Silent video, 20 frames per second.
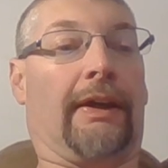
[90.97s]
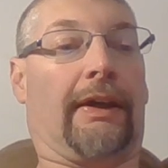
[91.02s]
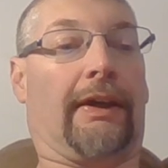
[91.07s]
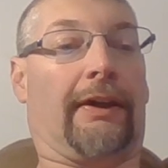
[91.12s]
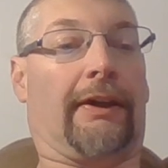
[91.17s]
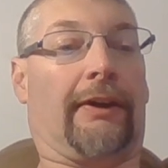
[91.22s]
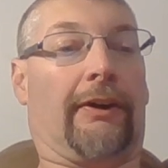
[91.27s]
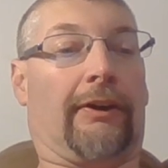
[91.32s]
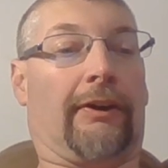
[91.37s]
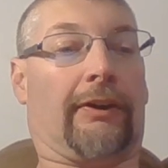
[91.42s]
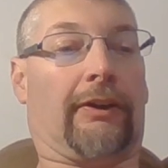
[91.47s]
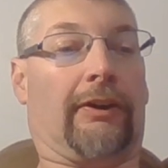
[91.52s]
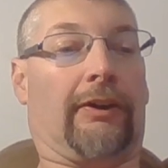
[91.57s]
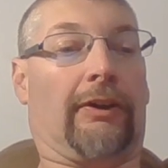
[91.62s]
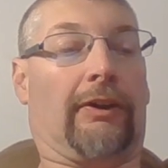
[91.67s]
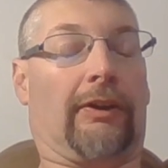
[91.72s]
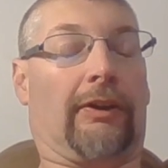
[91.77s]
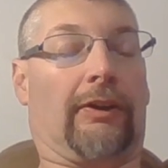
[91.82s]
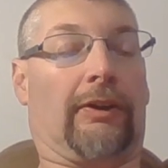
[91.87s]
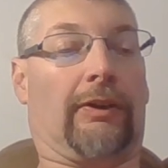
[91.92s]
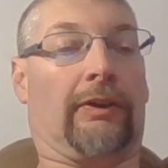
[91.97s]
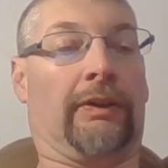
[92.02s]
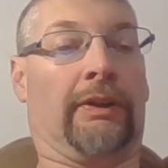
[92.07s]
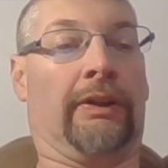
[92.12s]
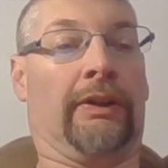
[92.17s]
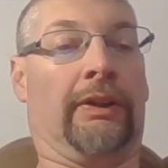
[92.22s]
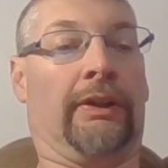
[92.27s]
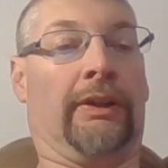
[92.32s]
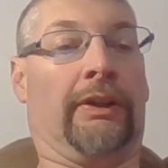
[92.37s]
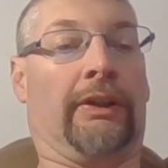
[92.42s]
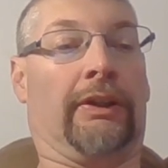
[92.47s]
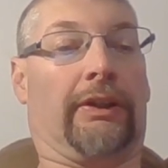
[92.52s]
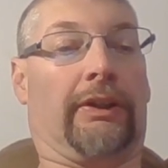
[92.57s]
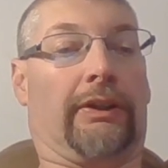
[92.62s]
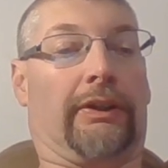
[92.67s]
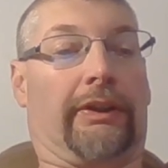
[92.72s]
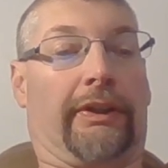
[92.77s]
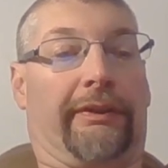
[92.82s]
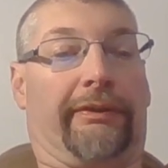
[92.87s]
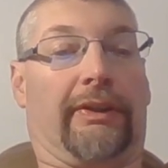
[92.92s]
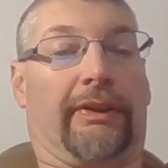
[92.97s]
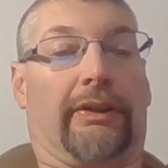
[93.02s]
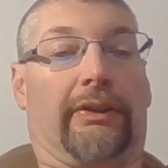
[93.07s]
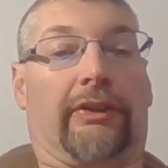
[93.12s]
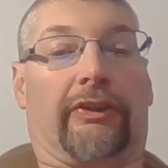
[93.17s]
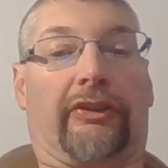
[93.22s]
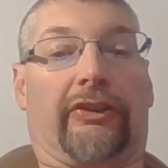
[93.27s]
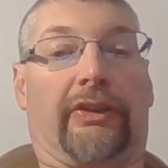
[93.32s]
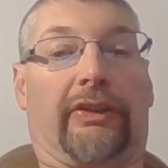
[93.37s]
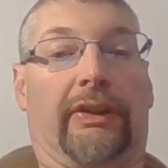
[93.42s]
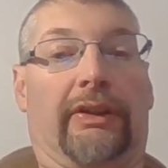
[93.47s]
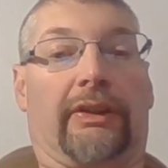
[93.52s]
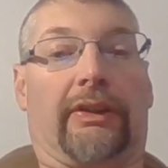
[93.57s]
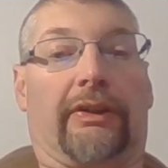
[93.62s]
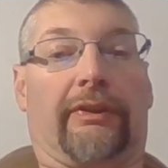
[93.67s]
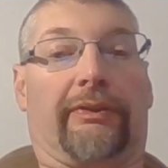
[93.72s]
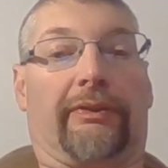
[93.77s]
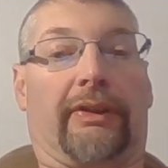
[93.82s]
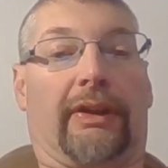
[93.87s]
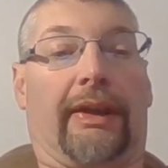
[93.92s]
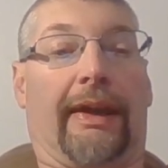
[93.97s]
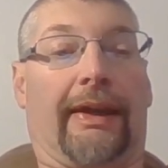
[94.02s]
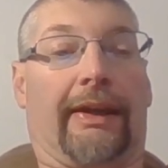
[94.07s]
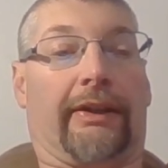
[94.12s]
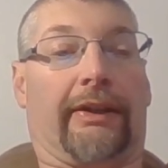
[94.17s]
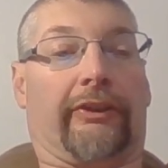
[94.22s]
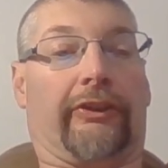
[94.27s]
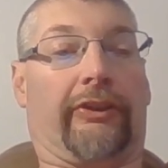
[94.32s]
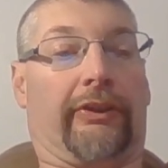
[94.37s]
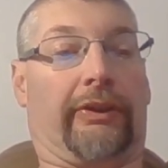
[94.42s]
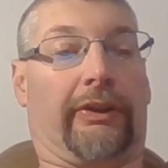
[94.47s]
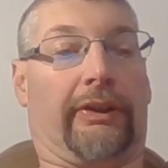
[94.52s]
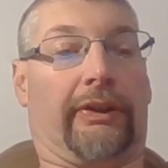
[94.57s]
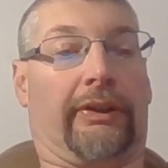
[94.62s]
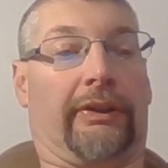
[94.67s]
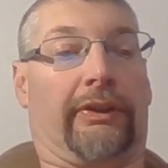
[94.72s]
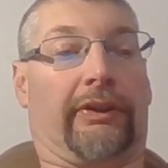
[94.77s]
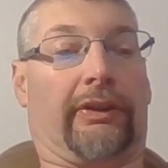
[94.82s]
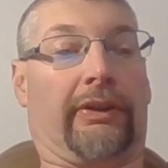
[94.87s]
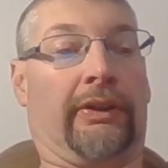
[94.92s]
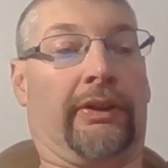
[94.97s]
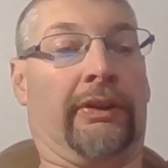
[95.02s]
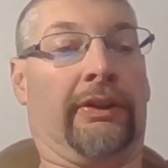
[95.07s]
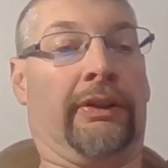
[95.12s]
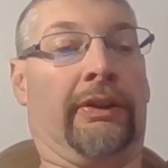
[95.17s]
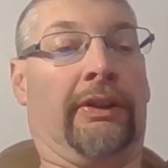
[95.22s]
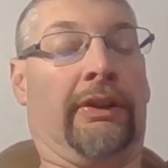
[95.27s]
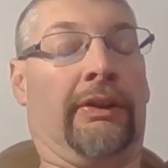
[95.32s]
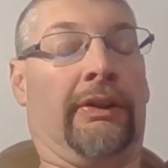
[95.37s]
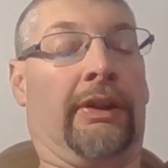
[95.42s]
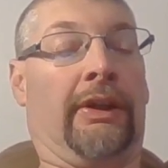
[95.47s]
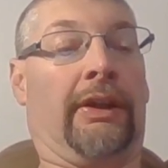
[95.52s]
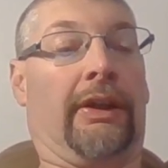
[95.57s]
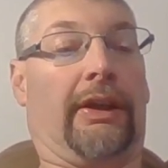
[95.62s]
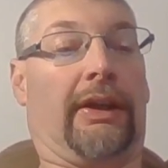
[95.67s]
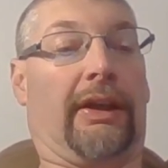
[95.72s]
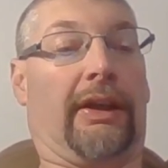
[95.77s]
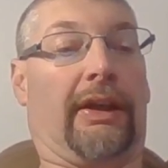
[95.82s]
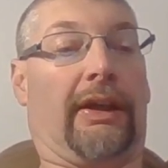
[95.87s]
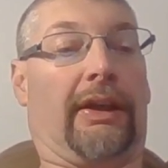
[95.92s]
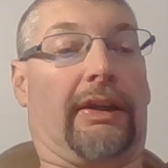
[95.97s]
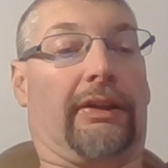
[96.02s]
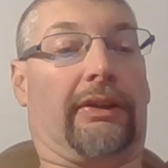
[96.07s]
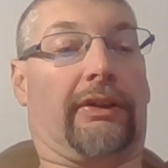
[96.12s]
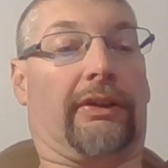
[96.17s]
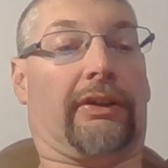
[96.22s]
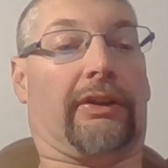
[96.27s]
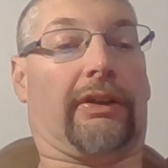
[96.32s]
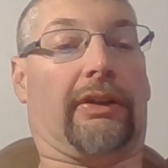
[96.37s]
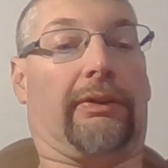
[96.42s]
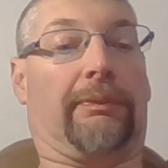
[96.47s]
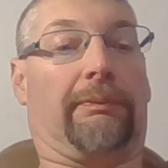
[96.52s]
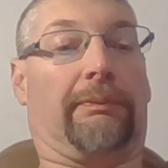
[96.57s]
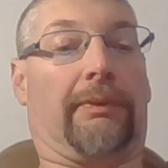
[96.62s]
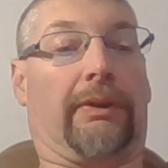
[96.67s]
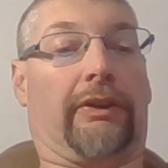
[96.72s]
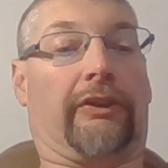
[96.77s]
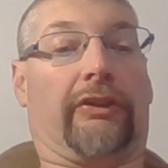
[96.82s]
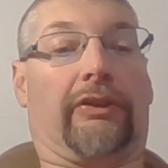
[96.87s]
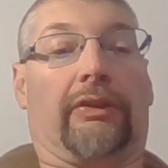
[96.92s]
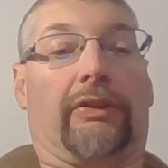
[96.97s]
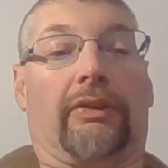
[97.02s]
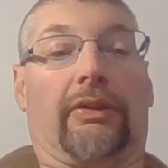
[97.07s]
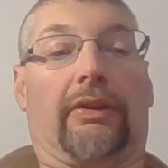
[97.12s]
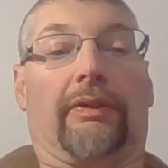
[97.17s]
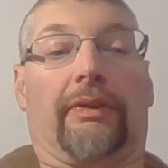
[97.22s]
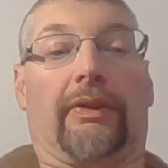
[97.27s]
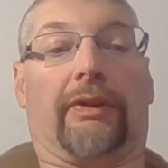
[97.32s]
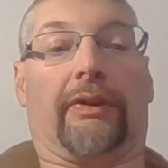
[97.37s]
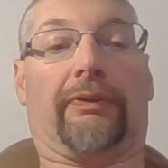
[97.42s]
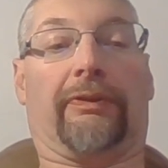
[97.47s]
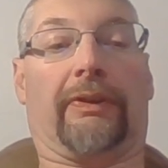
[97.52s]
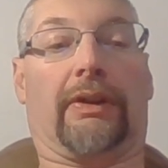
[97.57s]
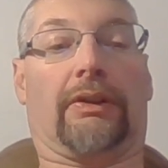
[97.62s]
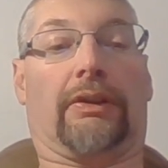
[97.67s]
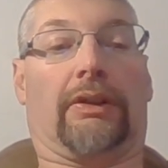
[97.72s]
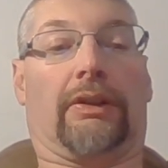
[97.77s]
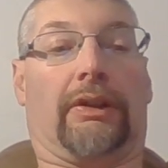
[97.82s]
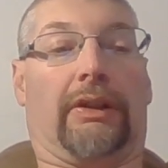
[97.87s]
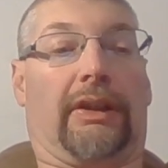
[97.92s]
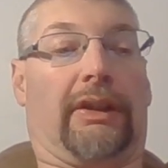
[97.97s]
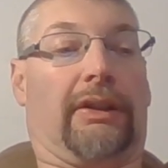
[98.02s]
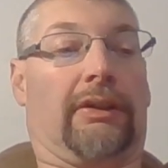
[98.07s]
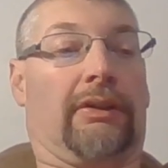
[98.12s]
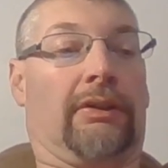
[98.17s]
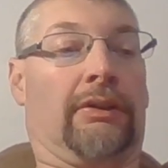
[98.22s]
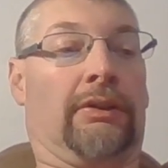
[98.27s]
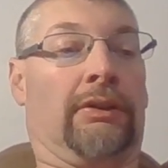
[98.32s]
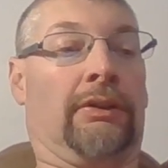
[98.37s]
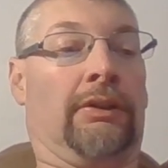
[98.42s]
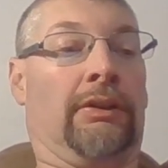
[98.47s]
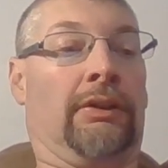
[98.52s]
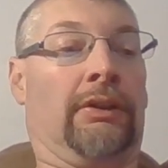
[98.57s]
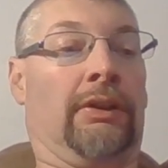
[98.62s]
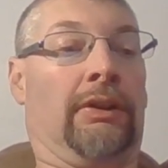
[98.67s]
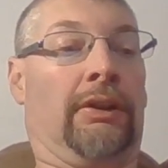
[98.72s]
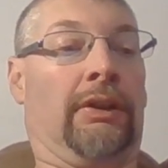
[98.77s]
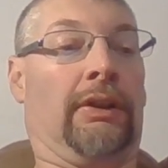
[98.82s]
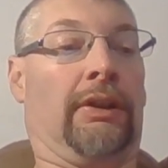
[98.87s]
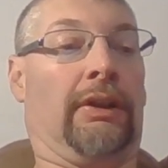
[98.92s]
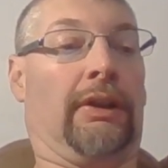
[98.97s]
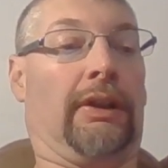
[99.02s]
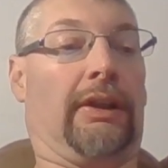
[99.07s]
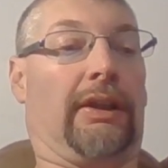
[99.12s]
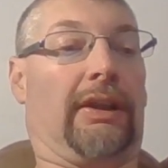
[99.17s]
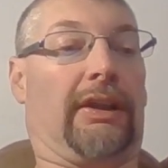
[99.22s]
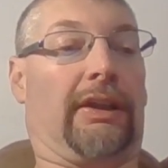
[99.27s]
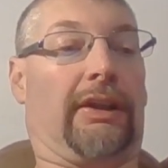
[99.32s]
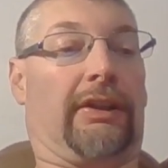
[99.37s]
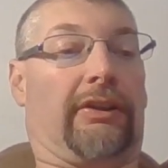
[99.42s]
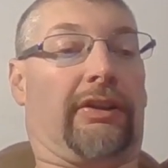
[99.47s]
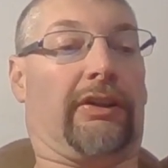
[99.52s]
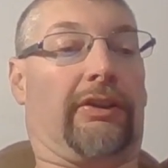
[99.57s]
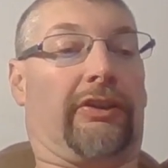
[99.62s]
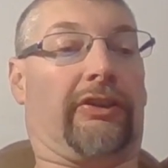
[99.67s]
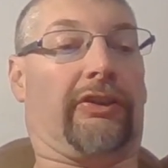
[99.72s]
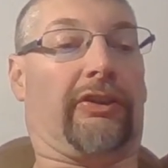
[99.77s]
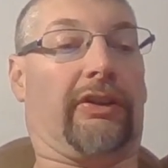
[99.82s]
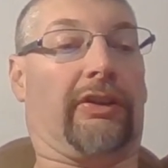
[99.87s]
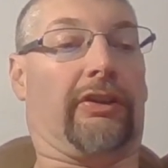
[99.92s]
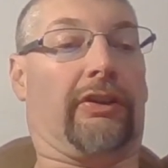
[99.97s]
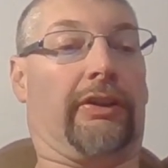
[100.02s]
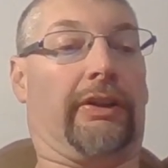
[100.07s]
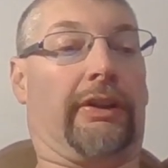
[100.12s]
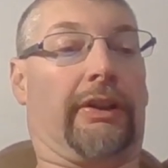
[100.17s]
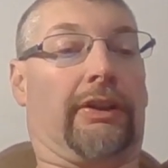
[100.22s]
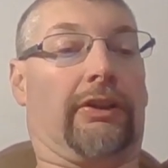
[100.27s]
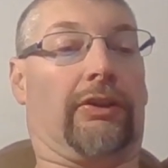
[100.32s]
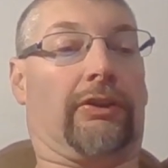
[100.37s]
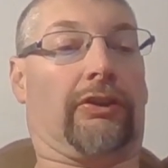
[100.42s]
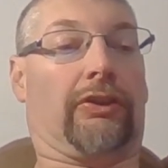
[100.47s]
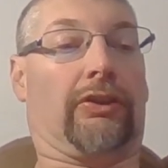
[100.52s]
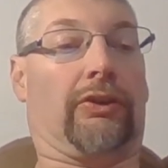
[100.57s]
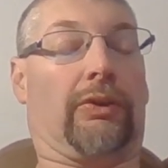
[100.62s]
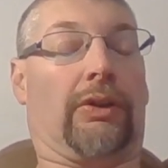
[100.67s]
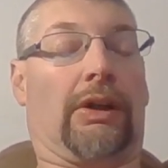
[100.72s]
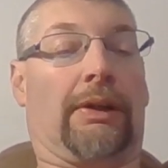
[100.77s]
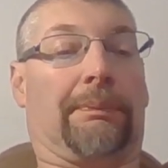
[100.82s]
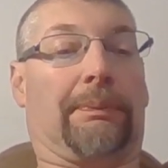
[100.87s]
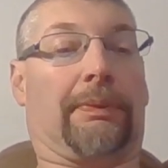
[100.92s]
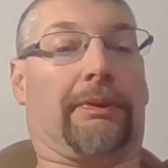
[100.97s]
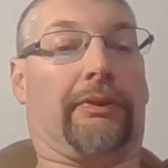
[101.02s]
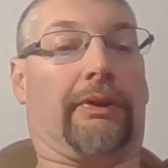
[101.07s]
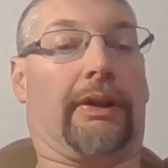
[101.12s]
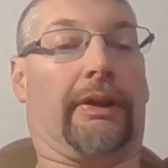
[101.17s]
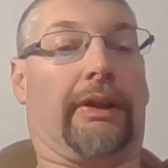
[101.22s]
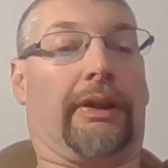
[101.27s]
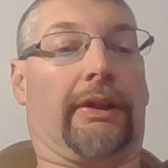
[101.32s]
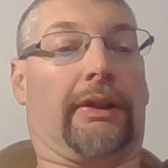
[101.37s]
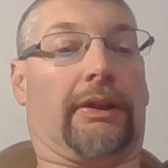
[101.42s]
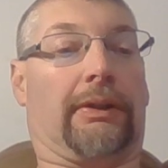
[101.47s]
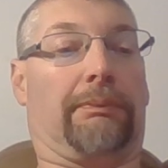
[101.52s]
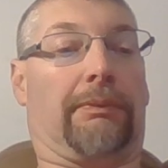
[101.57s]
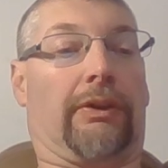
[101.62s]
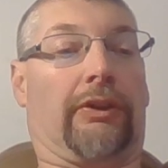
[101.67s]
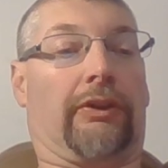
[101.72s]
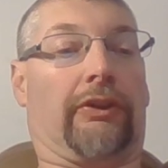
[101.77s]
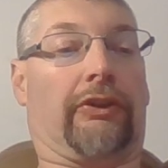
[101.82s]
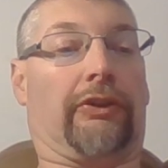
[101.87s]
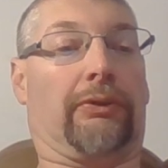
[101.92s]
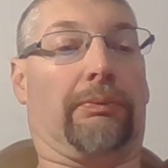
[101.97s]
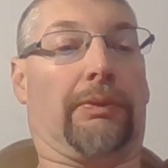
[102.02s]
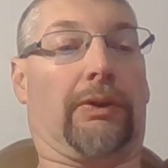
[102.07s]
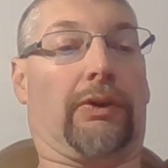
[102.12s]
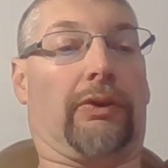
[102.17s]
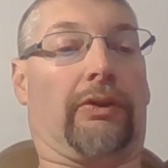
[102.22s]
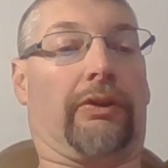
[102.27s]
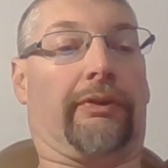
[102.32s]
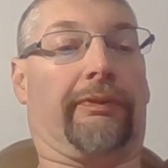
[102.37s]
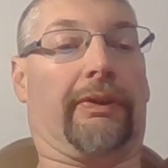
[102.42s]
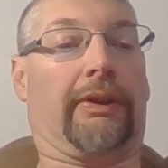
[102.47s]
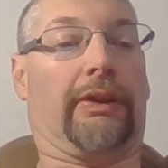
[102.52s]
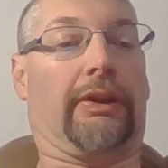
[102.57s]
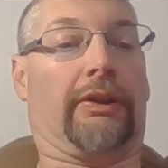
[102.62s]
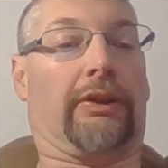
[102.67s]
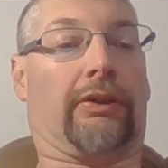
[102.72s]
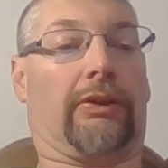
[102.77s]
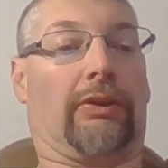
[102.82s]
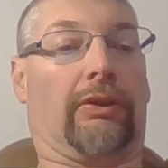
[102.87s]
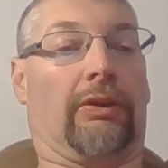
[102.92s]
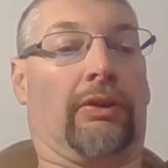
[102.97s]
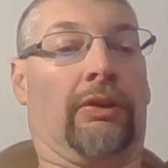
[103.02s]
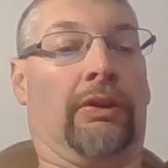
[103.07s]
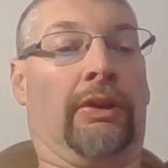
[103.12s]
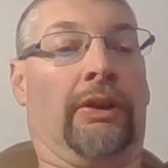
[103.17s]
Alcohol, leaving the scene of an accident, and commission of a felony. It is illegal to operate a commercial motor vehicle